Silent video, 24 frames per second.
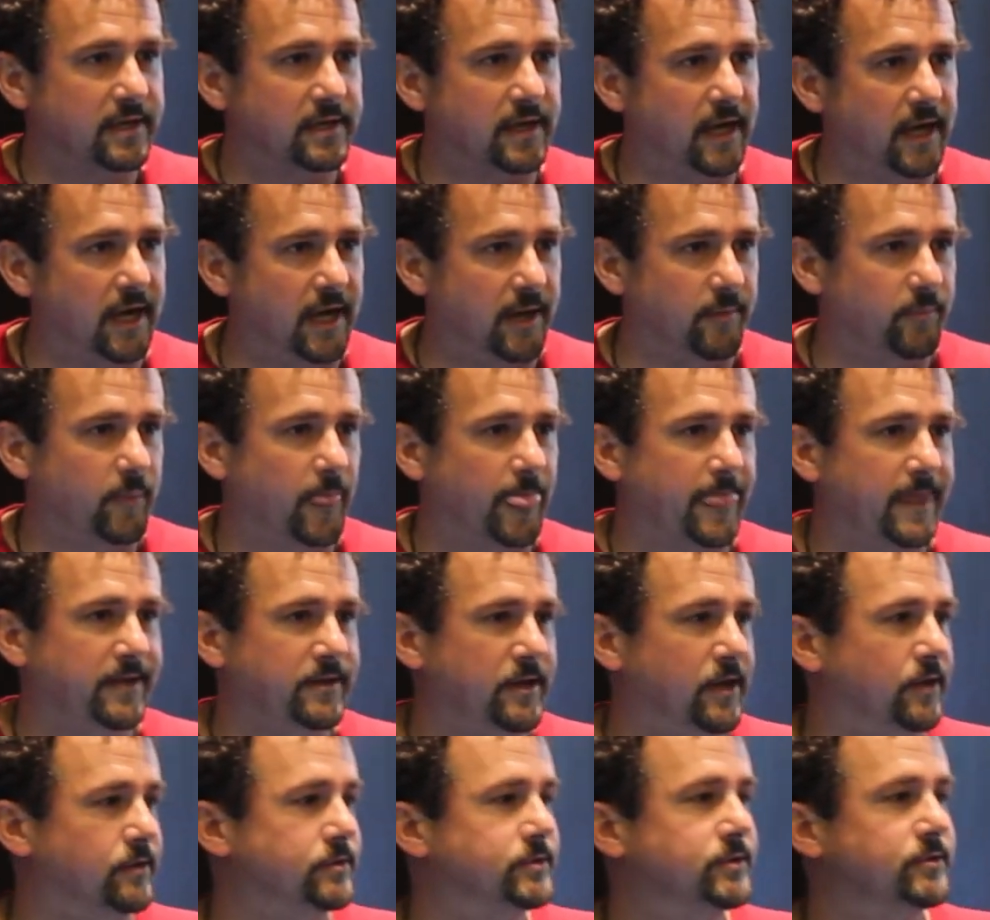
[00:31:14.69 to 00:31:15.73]

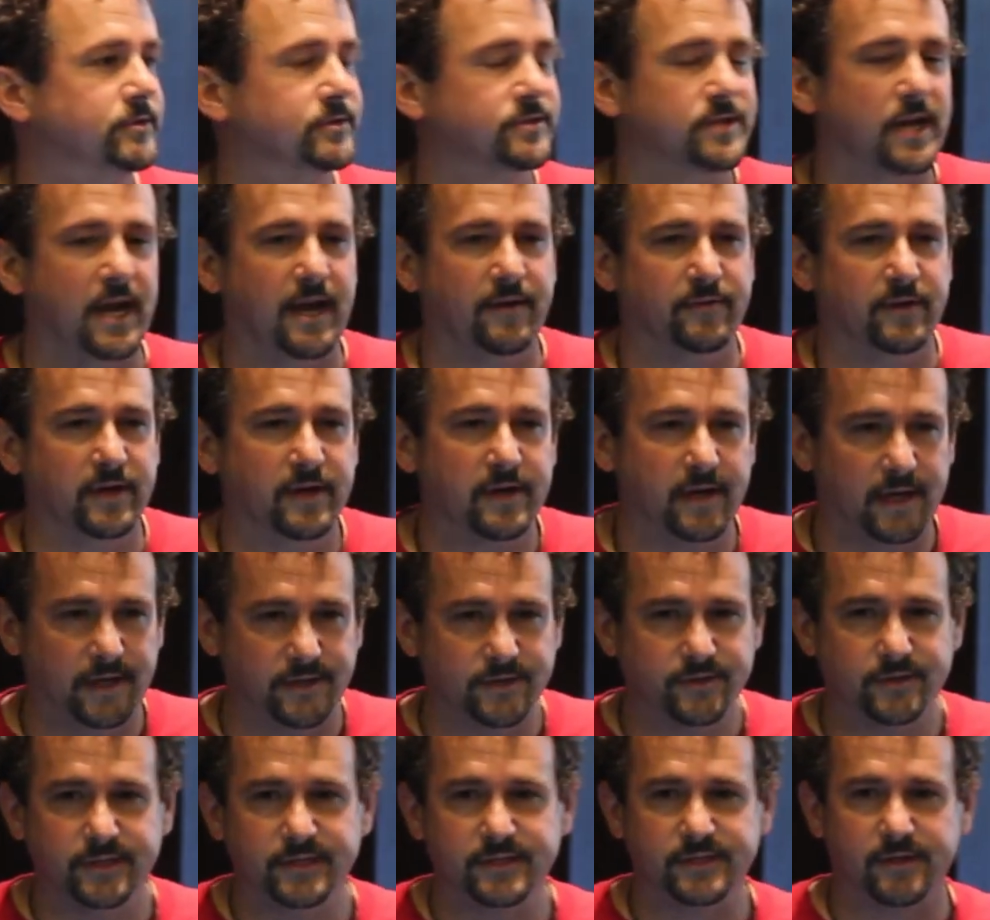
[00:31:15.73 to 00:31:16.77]
No two sovereign
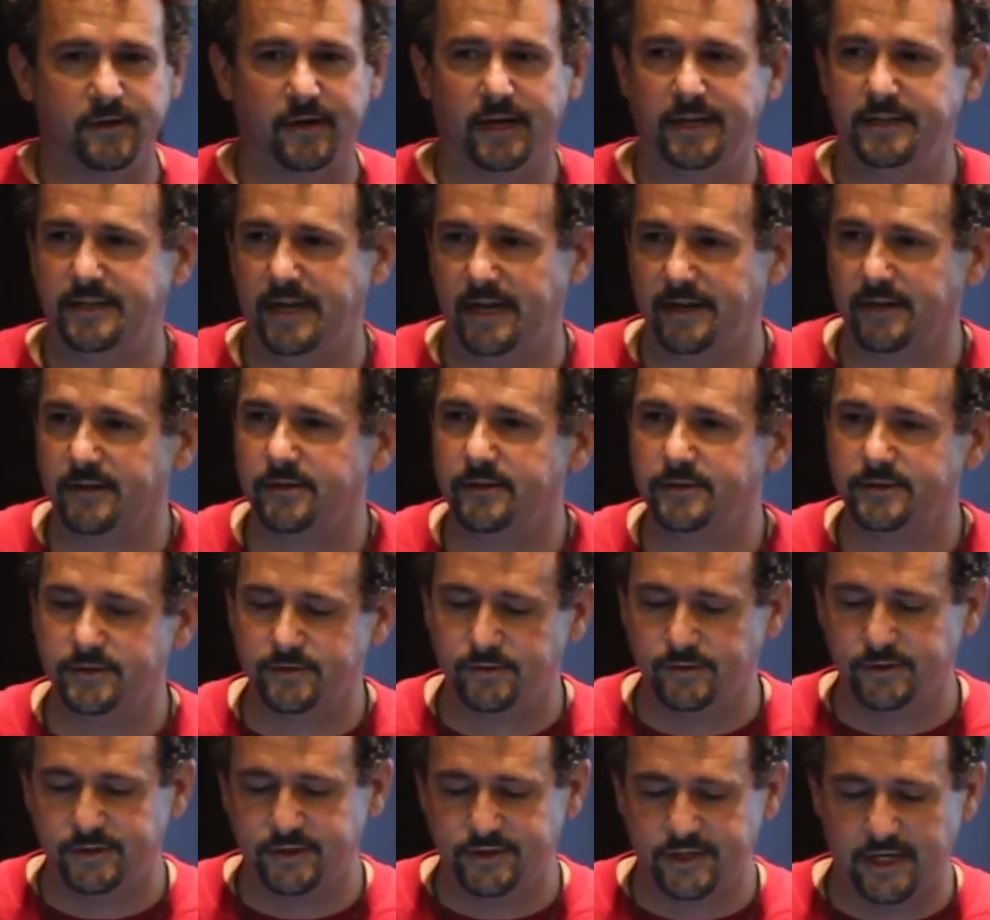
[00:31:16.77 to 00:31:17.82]
countries are identical
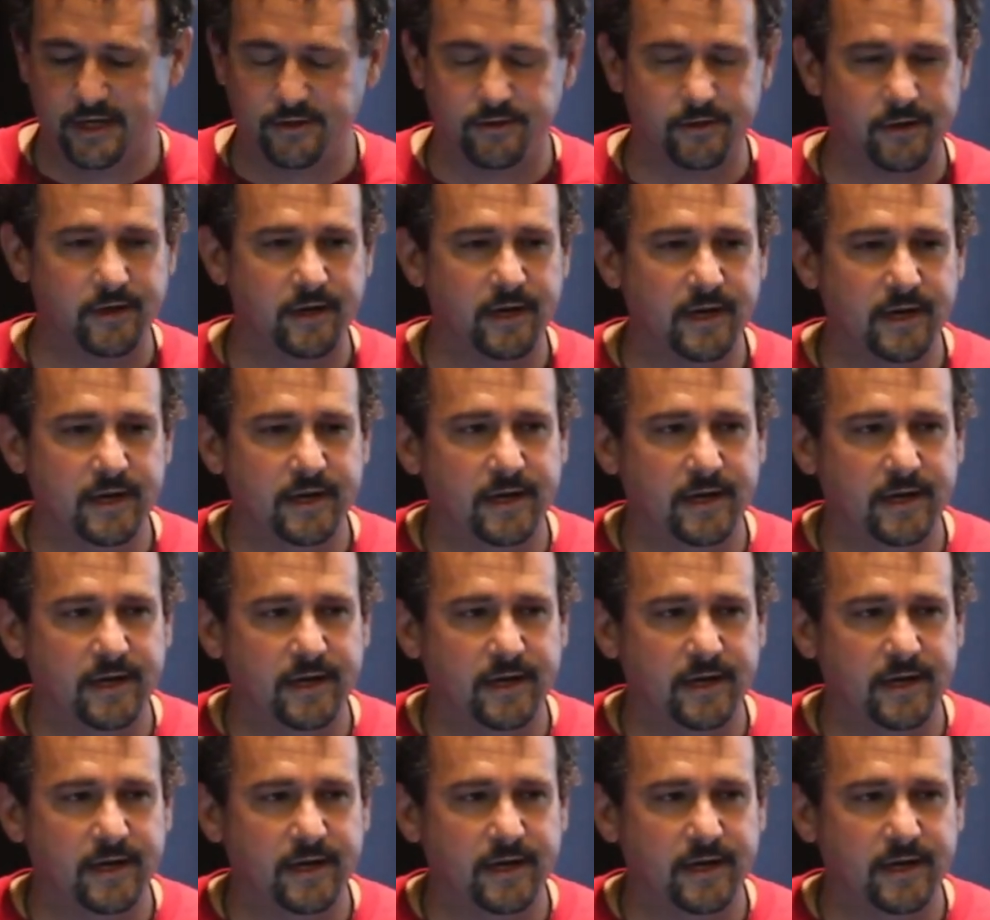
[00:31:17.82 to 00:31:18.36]
to each other,